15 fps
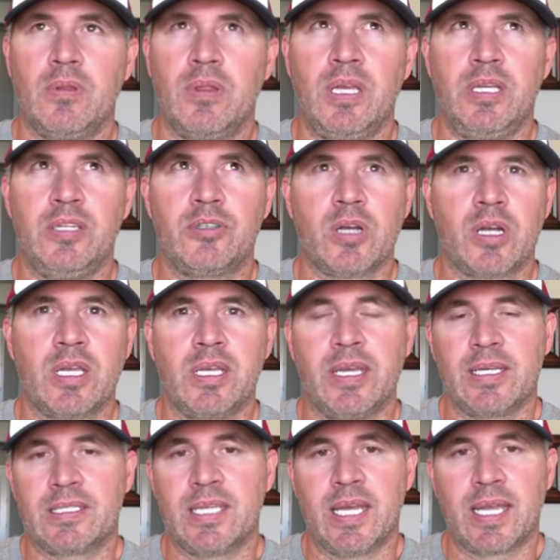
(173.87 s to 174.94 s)

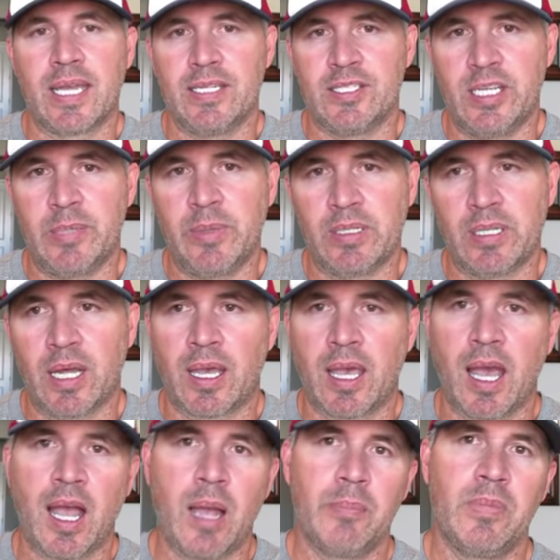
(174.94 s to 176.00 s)

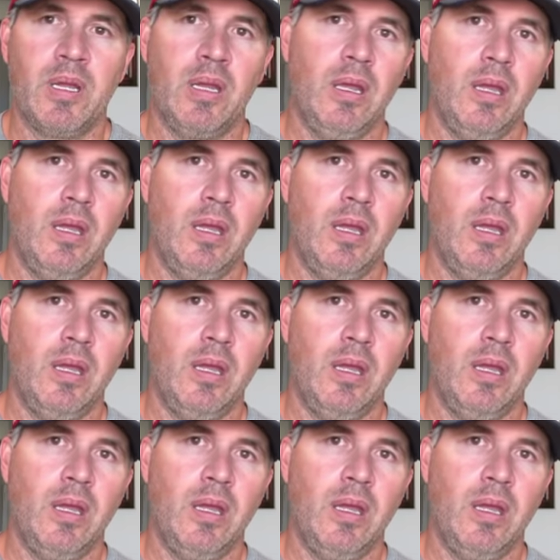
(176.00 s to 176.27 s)
thetruckingexec@gmail.com,